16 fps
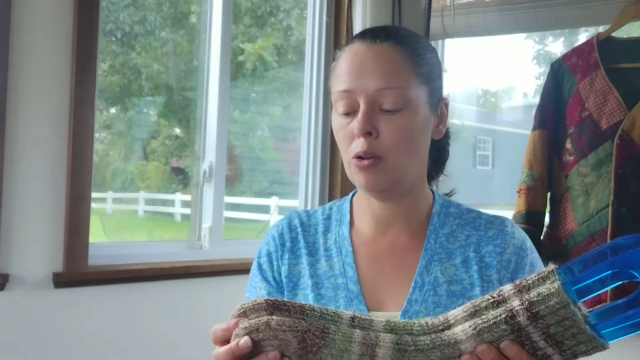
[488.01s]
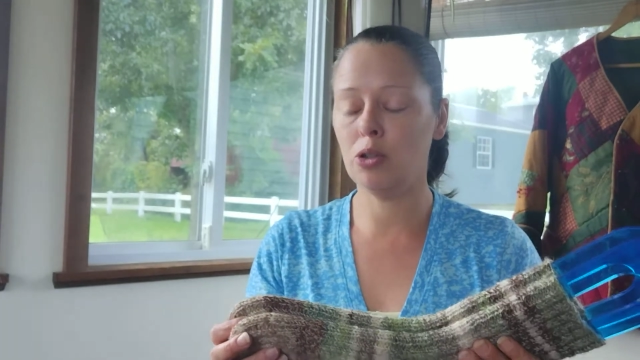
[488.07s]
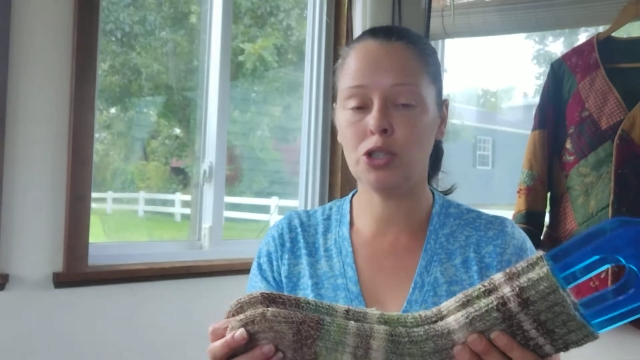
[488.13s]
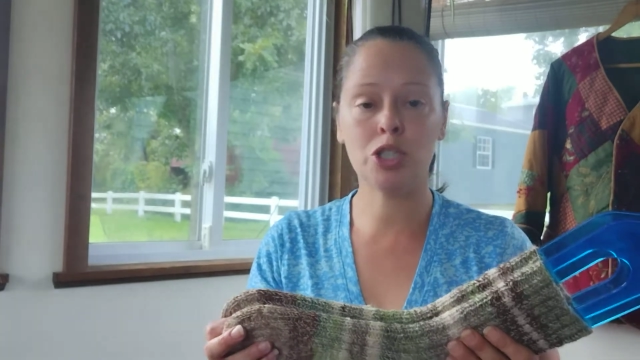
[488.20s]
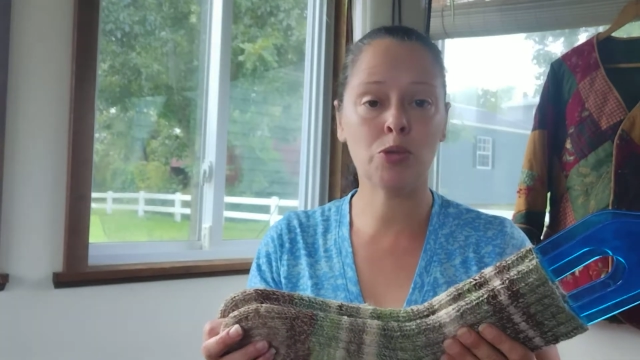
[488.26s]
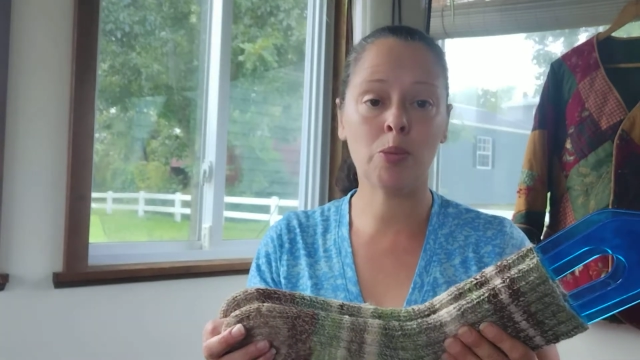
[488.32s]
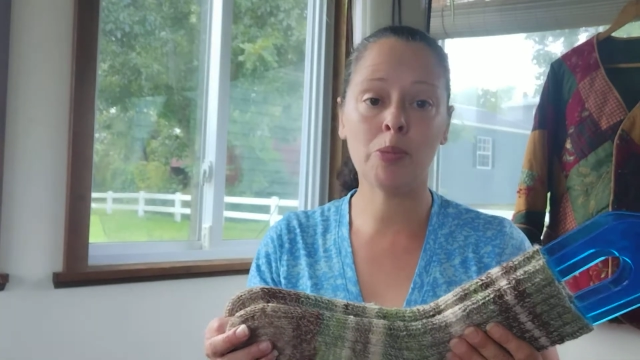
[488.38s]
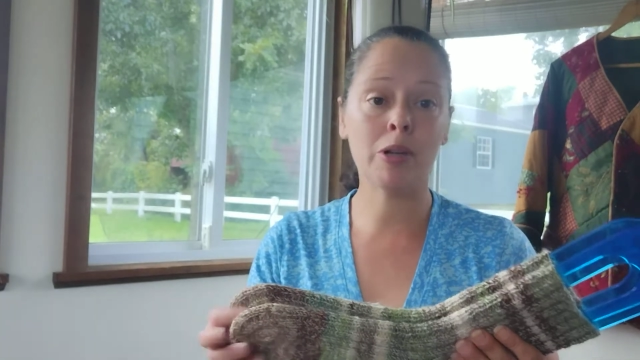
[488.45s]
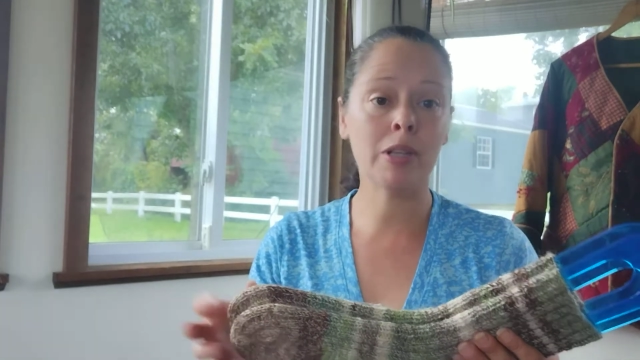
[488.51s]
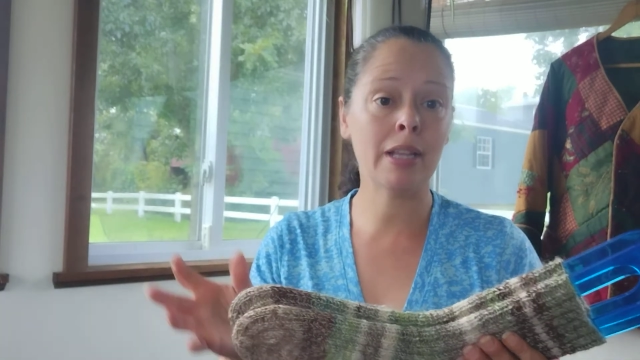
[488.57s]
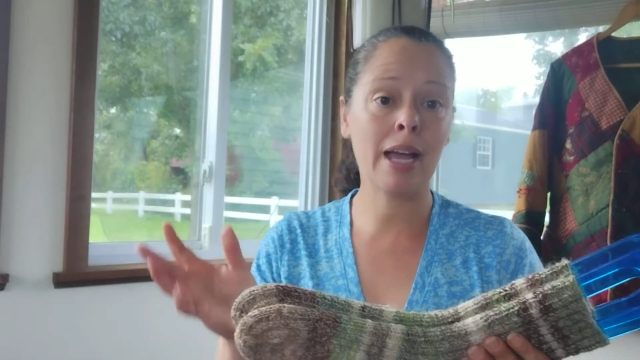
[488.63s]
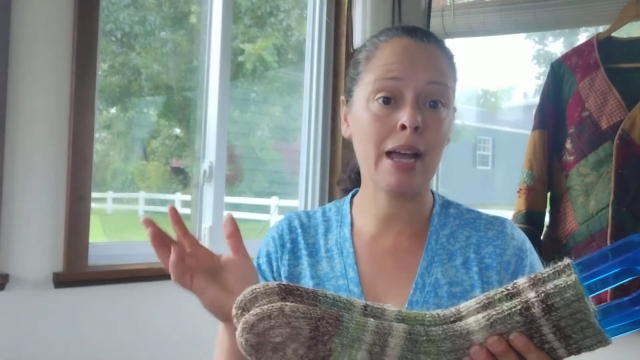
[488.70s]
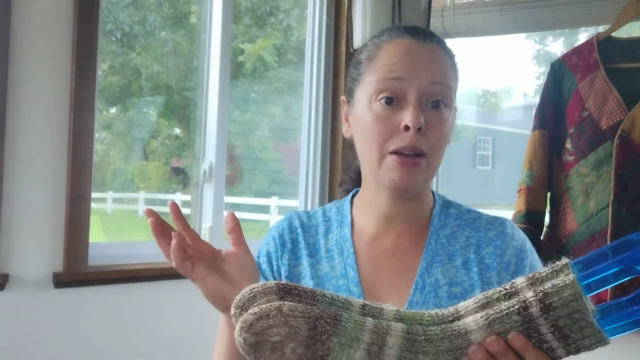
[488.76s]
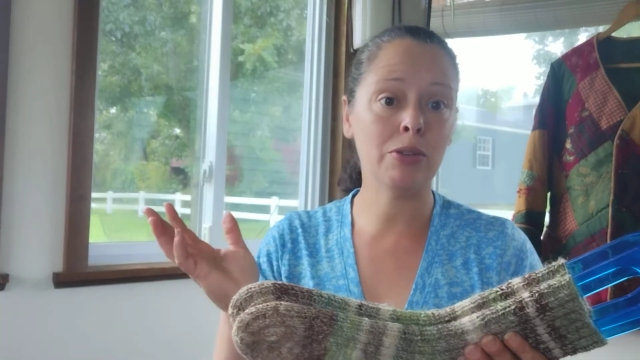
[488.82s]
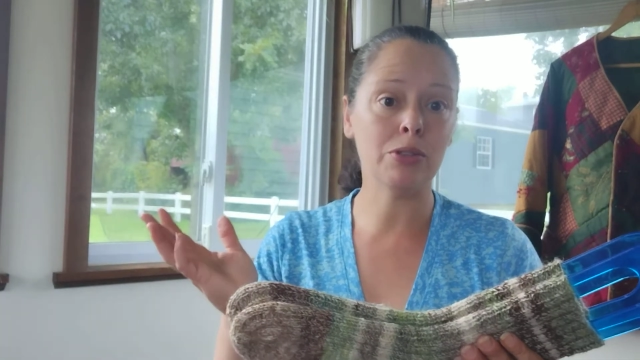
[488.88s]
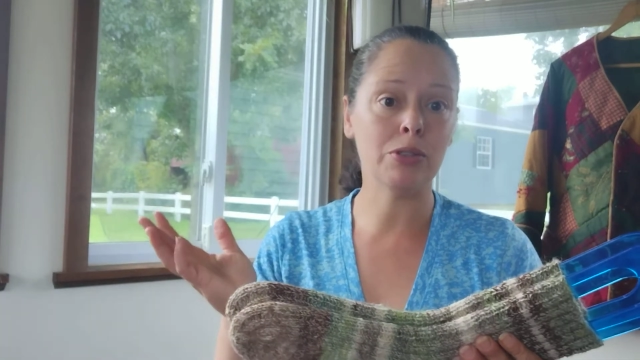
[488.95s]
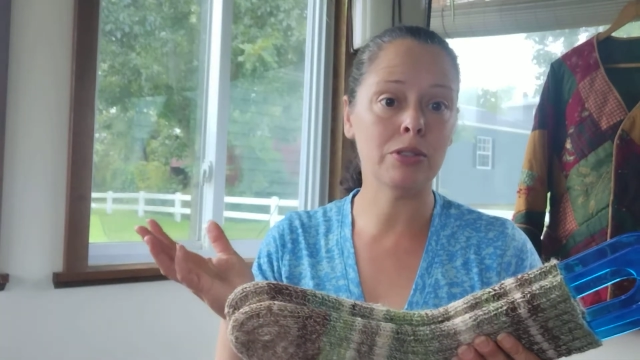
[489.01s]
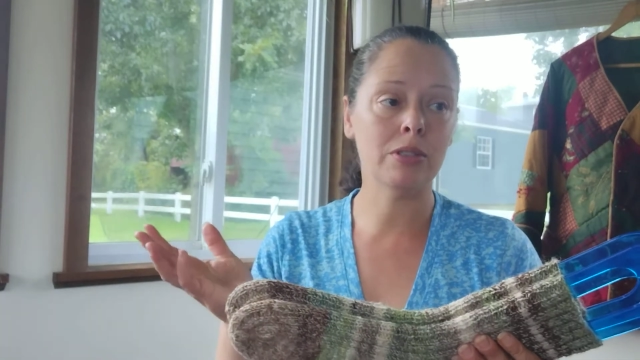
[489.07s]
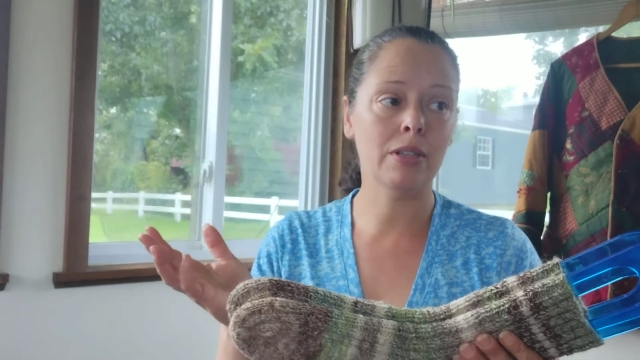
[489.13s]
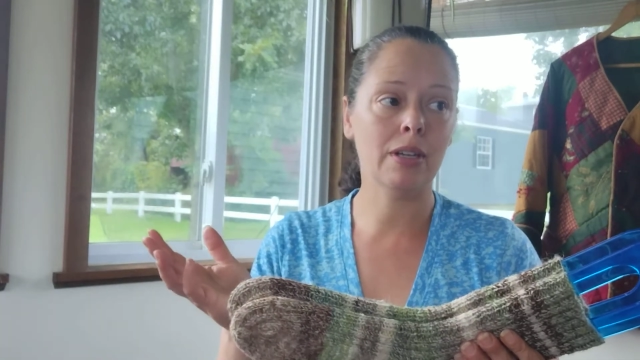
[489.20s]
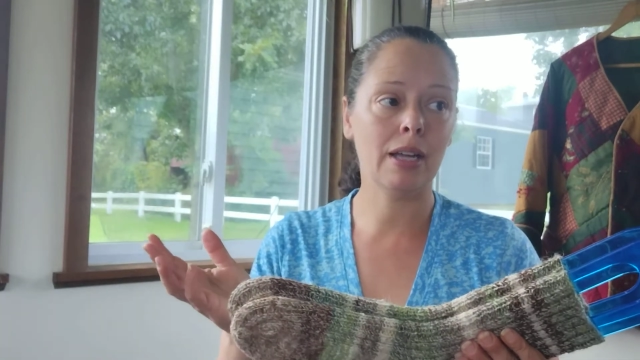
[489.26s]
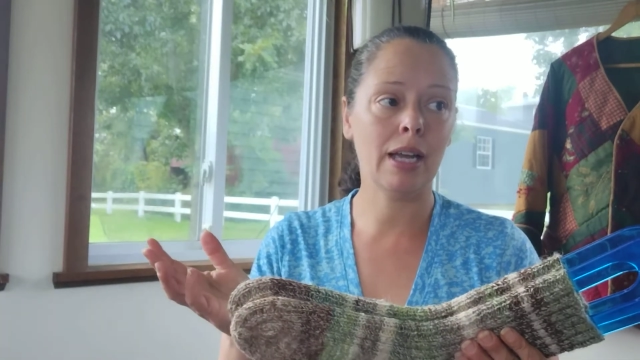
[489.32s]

or just when we're in the house,